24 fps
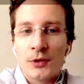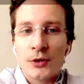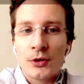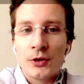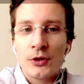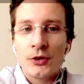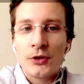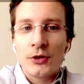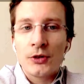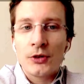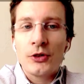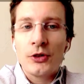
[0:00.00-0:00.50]
So
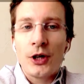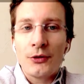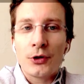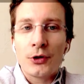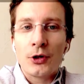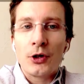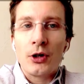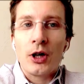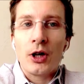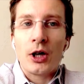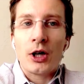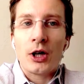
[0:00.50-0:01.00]
this is not
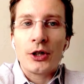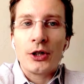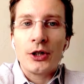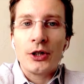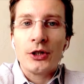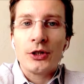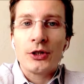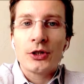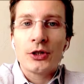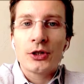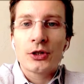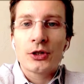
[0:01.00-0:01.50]
for
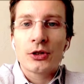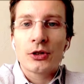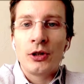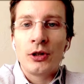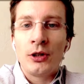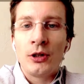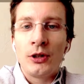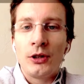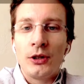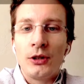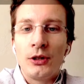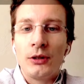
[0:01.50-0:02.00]
large
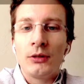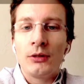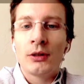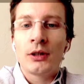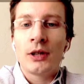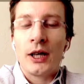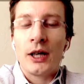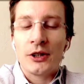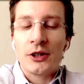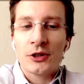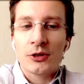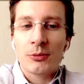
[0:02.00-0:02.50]
uh,
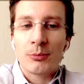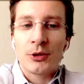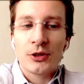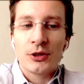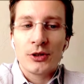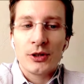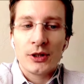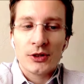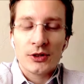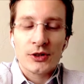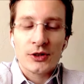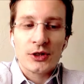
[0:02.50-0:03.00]

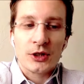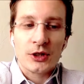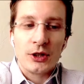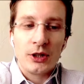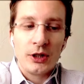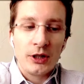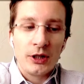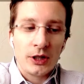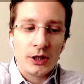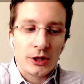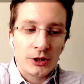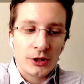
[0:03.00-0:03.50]
customers
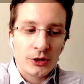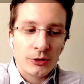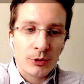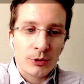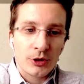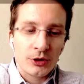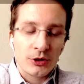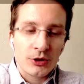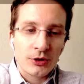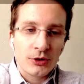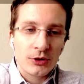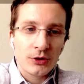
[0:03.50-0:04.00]
necessarily, large
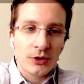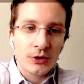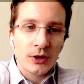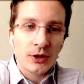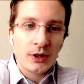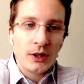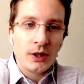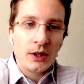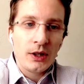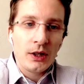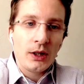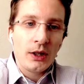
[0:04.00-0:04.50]
merchants.
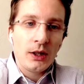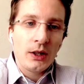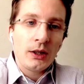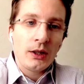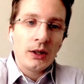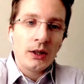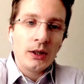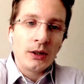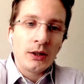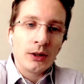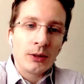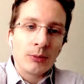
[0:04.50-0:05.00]

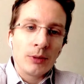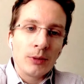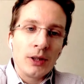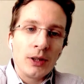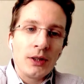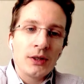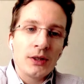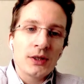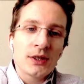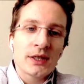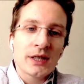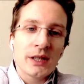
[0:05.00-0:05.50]
Um,
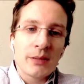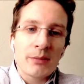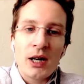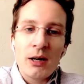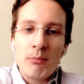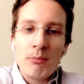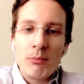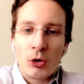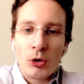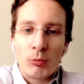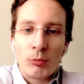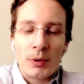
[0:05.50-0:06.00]
it is
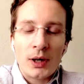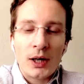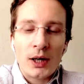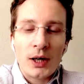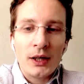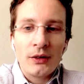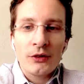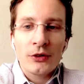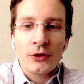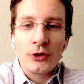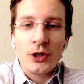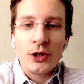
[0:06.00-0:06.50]

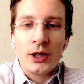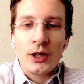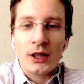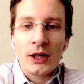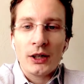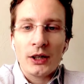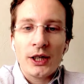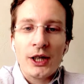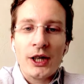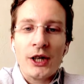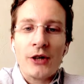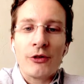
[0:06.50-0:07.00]
semi-mobile, so you
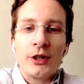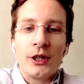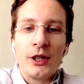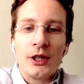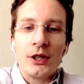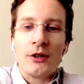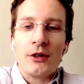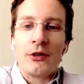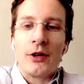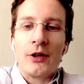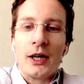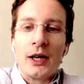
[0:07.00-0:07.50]
can carry
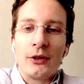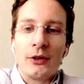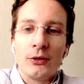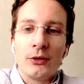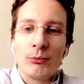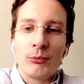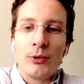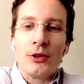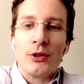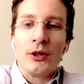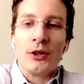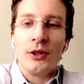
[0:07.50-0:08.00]
it
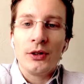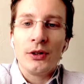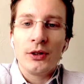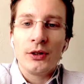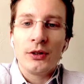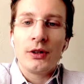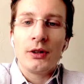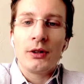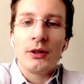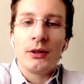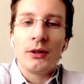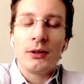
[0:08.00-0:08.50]
around
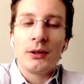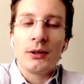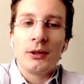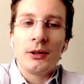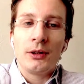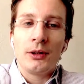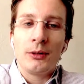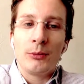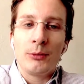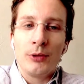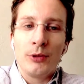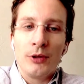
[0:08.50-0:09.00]
within the,
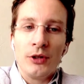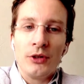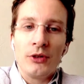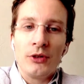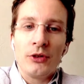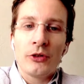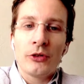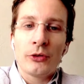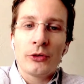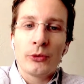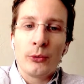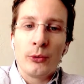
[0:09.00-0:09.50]
uh, within
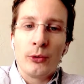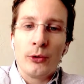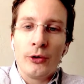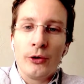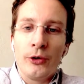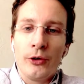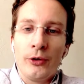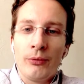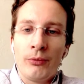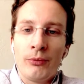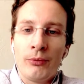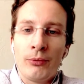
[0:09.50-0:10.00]
the
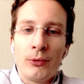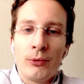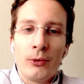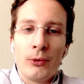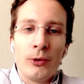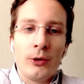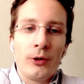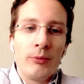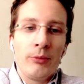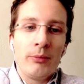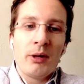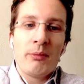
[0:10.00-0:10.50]
store
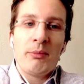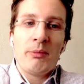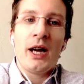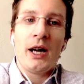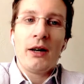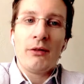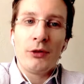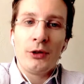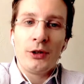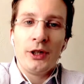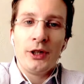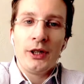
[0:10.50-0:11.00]
for maybe
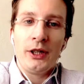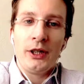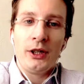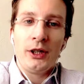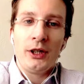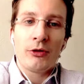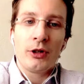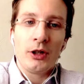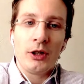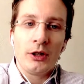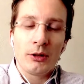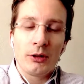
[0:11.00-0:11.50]
half a day
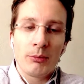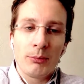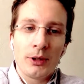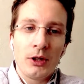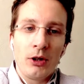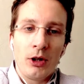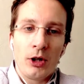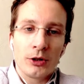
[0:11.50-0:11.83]
or a little bit